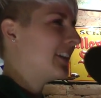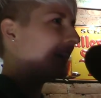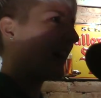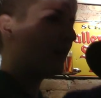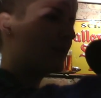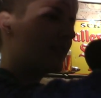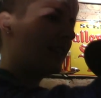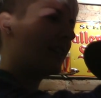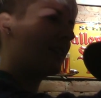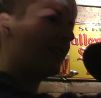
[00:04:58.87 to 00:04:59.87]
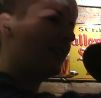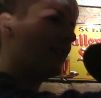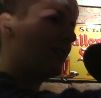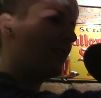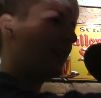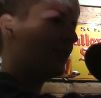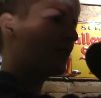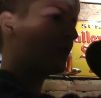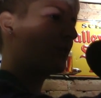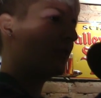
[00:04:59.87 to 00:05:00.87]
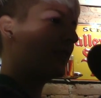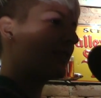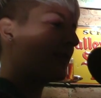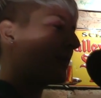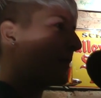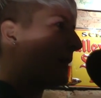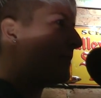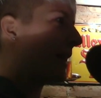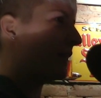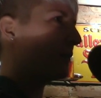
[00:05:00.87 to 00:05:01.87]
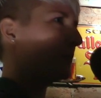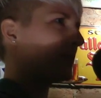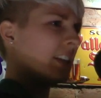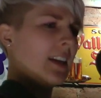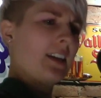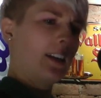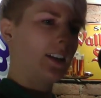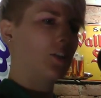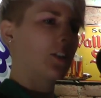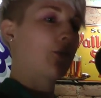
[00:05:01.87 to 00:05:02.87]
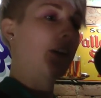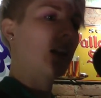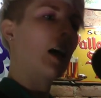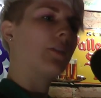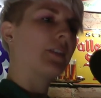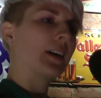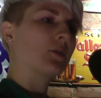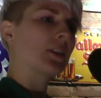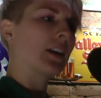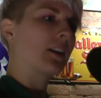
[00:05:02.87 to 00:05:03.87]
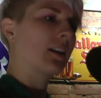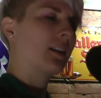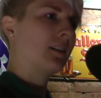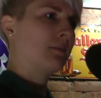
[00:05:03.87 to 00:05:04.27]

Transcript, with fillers: the I was like unscrewing something in my bathroom sink and it just fell off, and I was like,